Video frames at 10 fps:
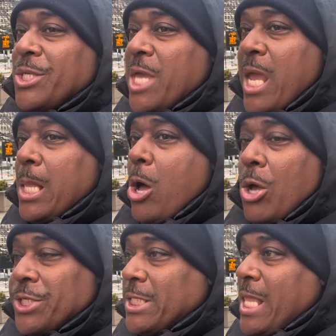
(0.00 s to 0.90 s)
take
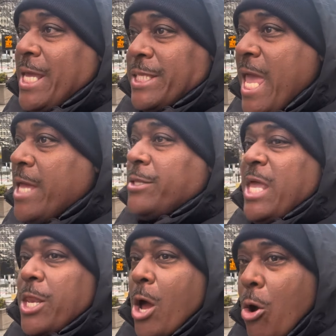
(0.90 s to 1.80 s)
losses like that.
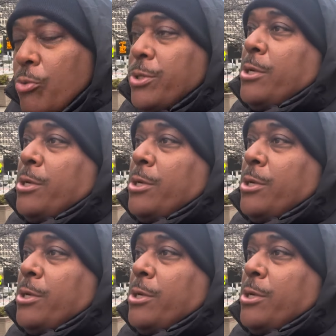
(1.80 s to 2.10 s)
They don't.